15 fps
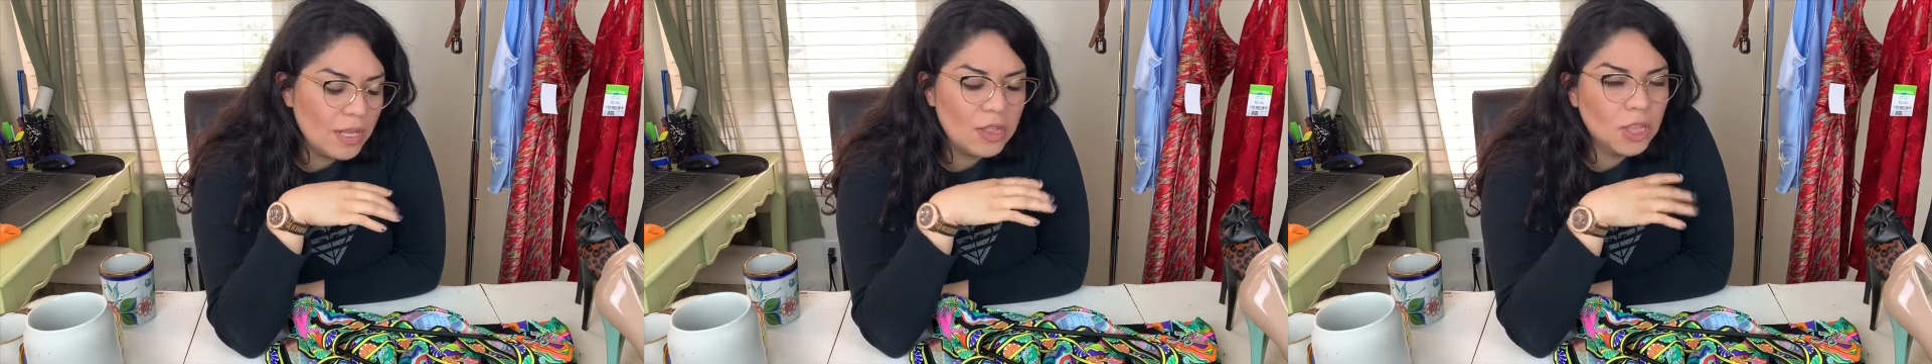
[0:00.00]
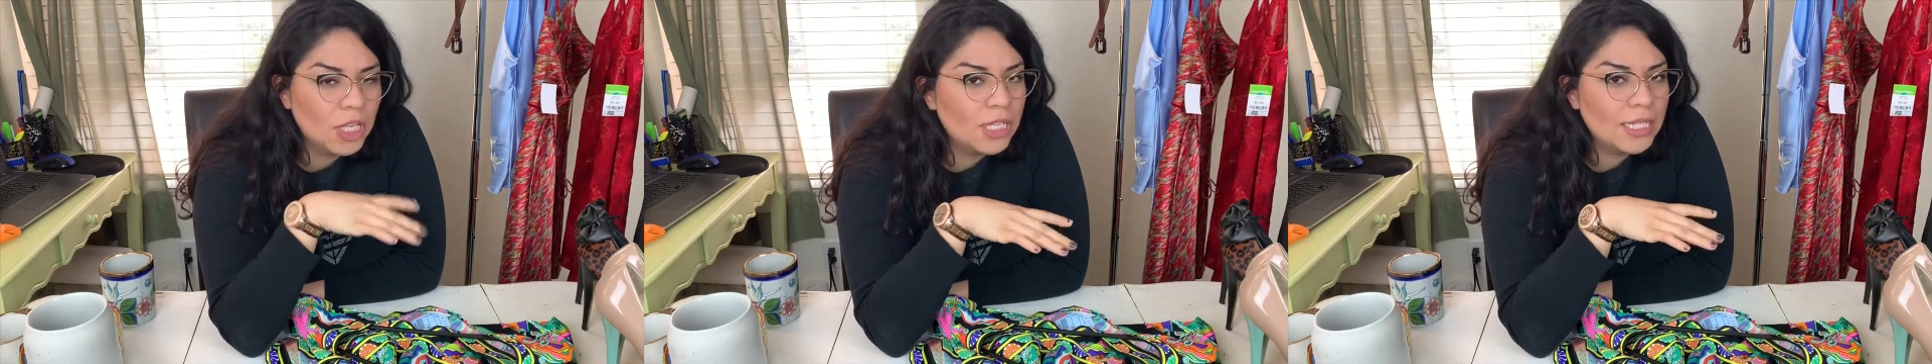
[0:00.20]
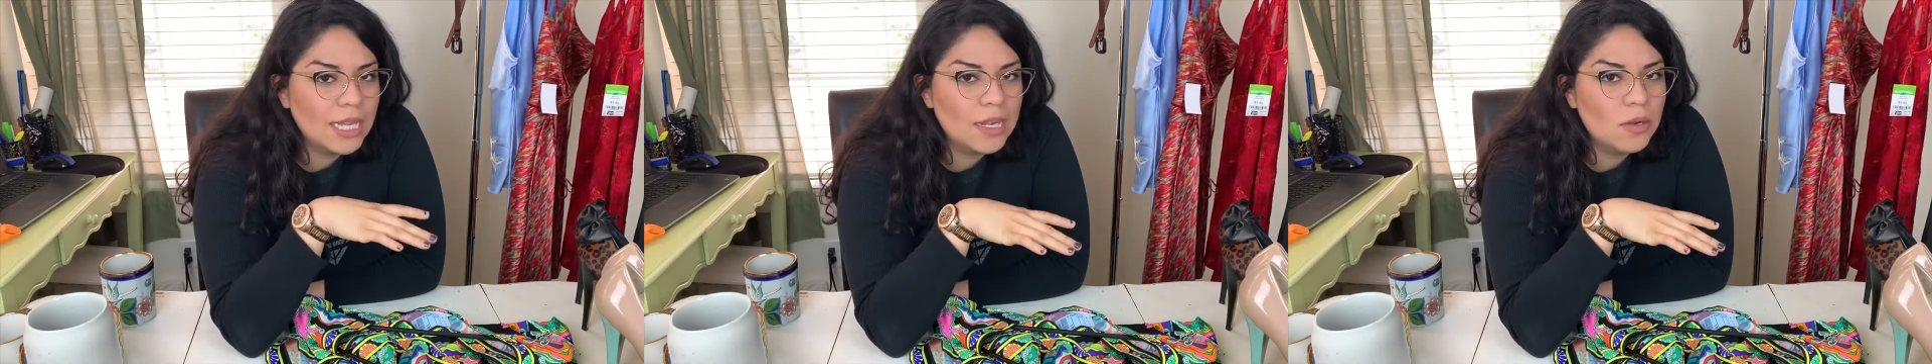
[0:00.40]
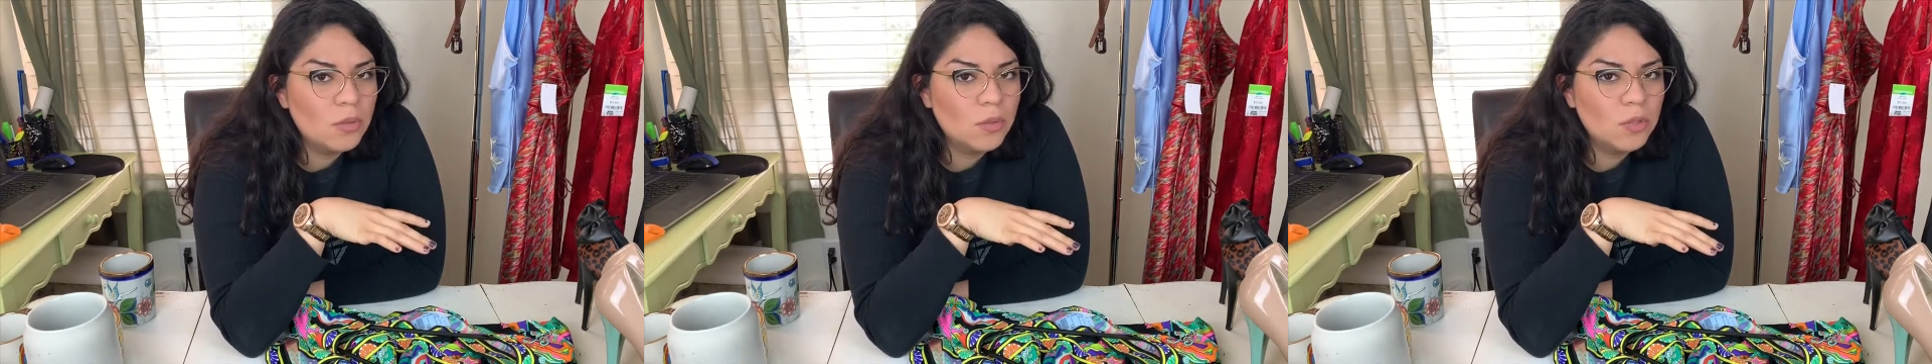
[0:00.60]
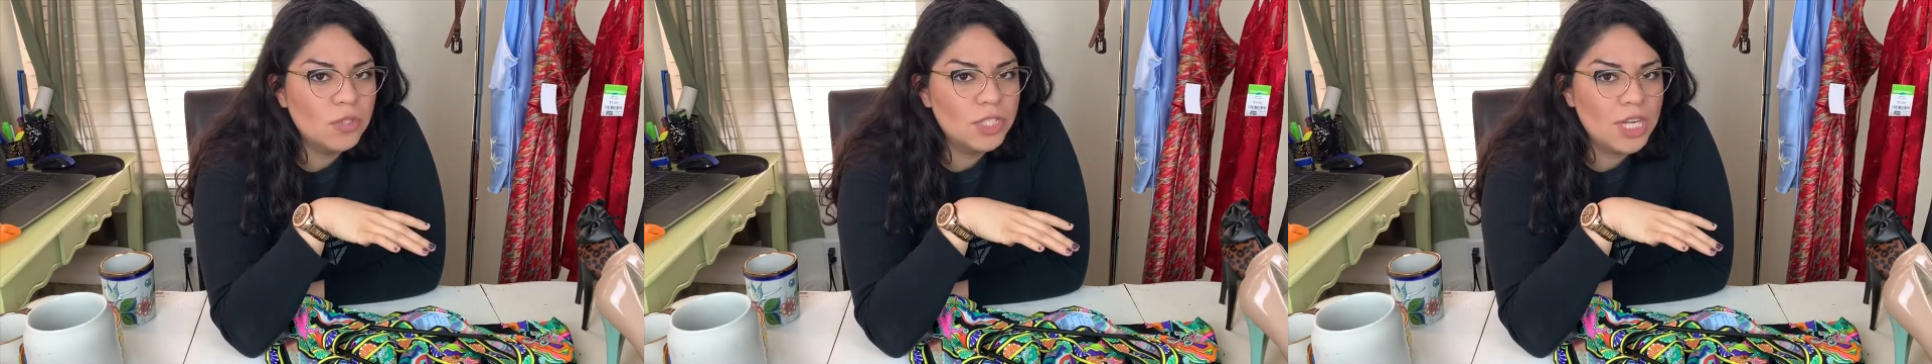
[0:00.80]
looked like a
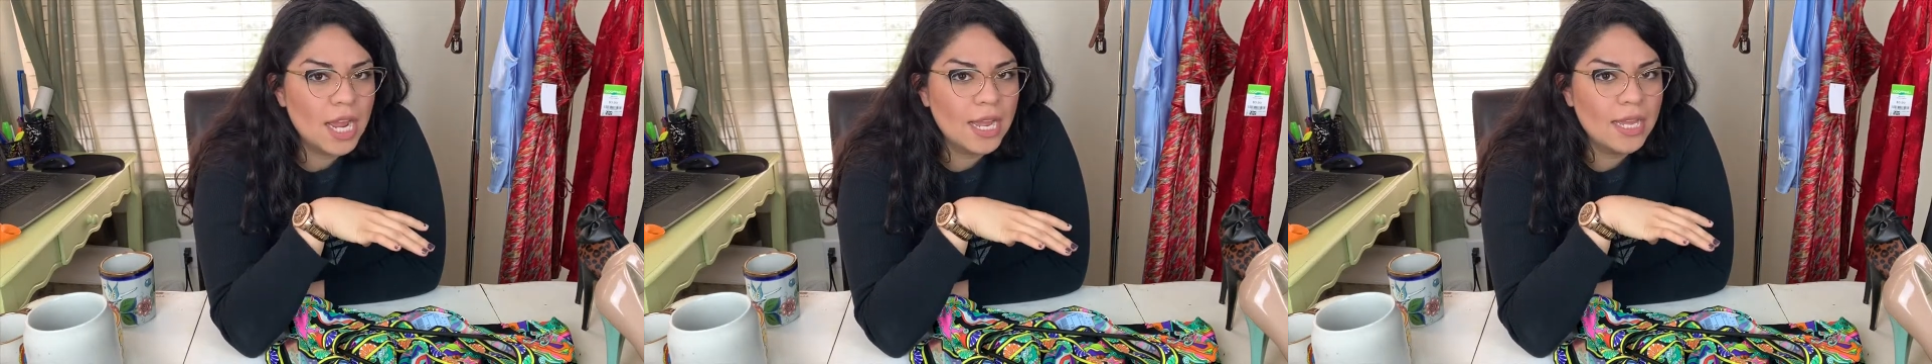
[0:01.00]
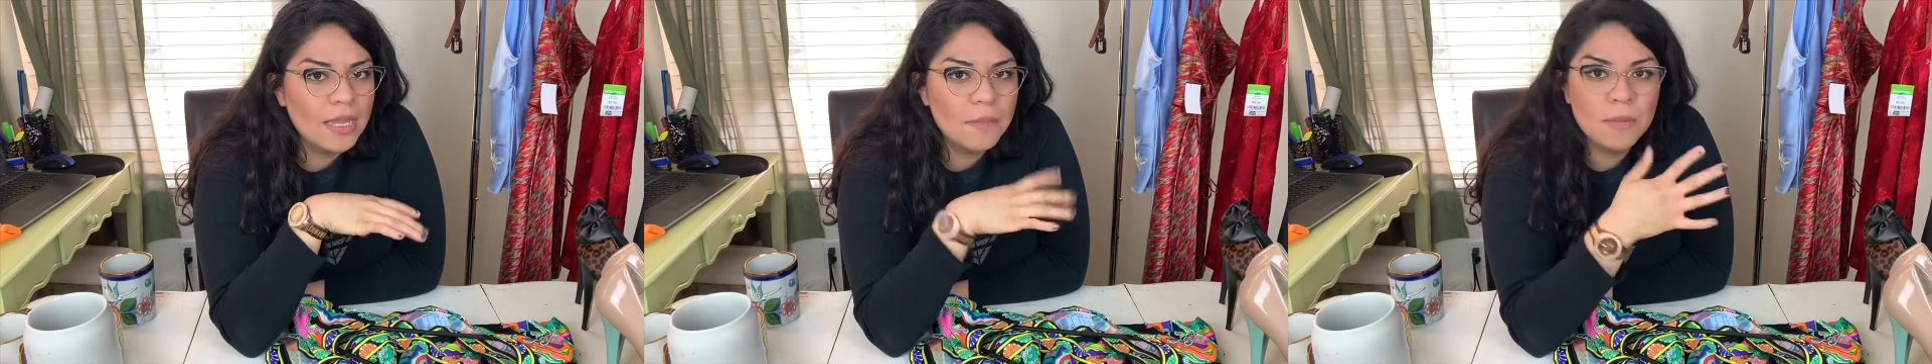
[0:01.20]
wool jacket,